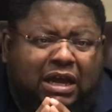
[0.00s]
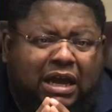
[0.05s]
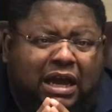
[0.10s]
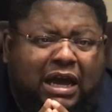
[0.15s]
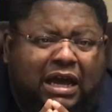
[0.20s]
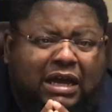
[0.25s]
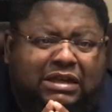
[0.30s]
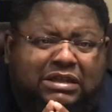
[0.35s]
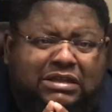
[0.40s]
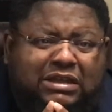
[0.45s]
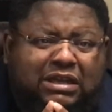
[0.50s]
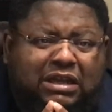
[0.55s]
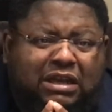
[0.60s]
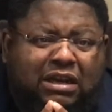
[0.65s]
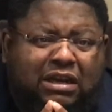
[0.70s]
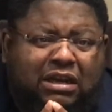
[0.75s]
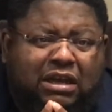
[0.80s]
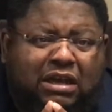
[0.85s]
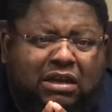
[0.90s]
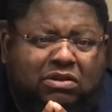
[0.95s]
God's
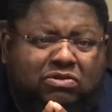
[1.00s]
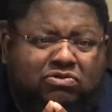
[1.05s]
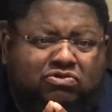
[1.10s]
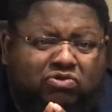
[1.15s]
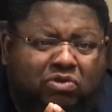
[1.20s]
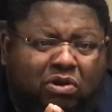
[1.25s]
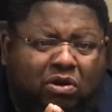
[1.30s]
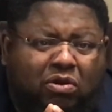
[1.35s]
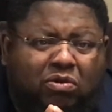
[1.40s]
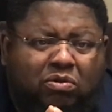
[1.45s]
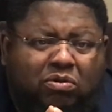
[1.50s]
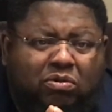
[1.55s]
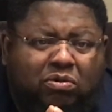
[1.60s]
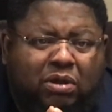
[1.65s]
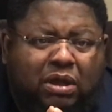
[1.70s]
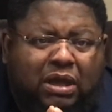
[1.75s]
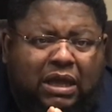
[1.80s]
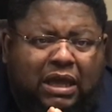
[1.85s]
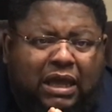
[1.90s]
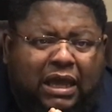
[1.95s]
still in control.
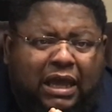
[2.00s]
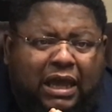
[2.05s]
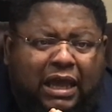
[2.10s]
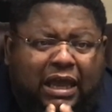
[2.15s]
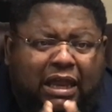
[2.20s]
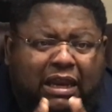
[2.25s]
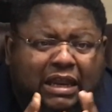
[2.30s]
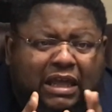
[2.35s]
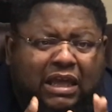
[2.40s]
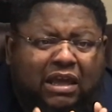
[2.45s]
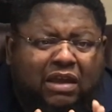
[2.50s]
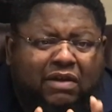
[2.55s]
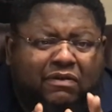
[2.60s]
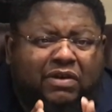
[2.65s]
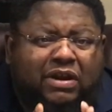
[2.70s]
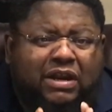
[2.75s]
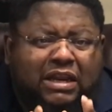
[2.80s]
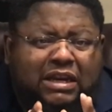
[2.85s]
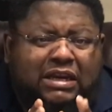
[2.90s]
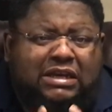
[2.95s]
And
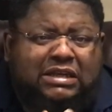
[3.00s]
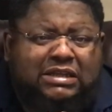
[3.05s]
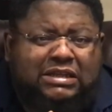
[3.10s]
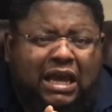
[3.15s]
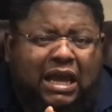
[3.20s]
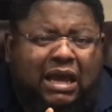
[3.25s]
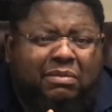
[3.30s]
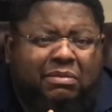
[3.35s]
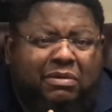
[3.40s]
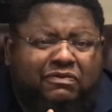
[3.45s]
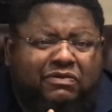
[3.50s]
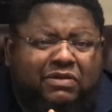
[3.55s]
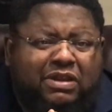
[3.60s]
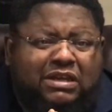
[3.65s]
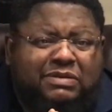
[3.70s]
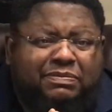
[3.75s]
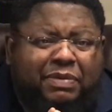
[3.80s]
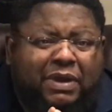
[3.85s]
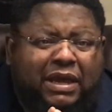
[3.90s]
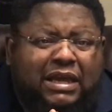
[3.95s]
even in the time of
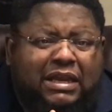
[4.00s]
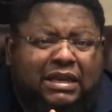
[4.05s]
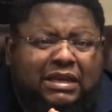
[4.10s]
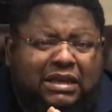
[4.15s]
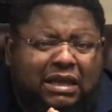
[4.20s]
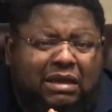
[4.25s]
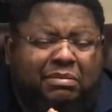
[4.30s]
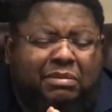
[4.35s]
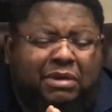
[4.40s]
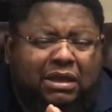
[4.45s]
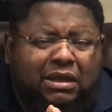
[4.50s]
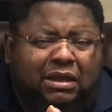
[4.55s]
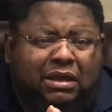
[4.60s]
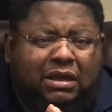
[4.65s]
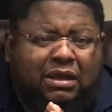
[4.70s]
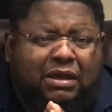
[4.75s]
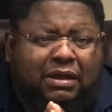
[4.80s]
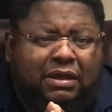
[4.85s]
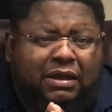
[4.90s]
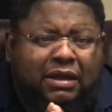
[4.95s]
this pandemic,
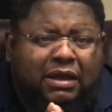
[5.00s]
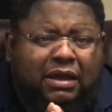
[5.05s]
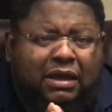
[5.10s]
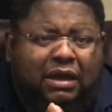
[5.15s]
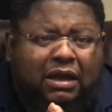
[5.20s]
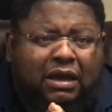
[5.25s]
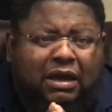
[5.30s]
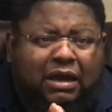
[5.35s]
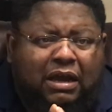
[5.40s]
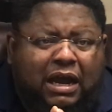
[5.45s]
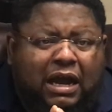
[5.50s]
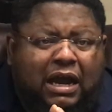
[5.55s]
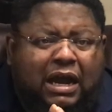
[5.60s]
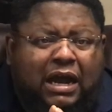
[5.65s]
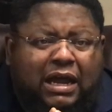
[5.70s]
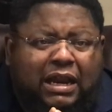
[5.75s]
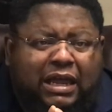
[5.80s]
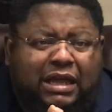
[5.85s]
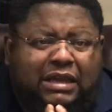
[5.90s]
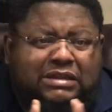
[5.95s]

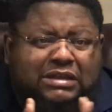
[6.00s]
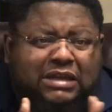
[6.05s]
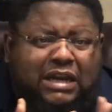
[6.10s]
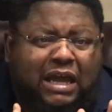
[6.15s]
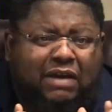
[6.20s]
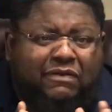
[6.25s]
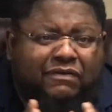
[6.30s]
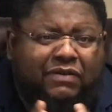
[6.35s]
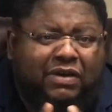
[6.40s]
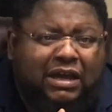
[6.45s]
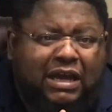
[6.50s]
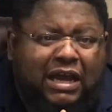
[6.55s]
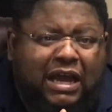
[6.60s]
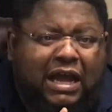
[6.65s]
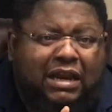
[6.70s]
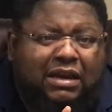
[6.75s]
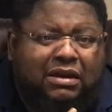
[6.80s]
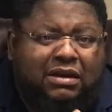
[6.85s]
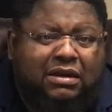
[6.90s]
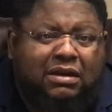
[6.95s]
God has not
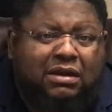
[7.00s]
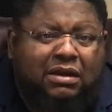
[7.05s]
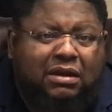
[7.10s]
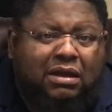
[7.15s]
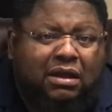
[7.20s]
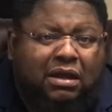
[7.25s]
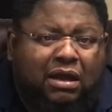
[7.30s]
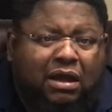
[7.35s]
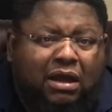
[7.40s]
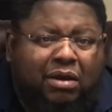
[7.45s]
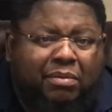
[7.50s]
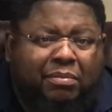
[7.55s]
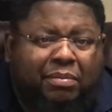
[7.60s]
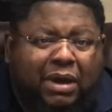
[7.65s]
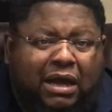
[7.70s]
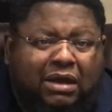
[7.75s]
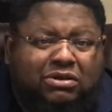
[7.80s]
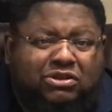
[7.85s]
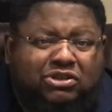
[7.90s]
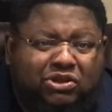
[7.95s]
forgotten
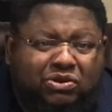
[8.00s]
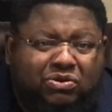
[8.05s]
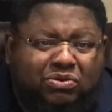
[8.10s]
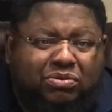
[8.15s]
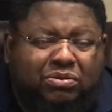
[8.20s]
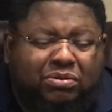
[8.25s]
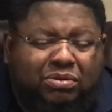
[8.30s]
about you.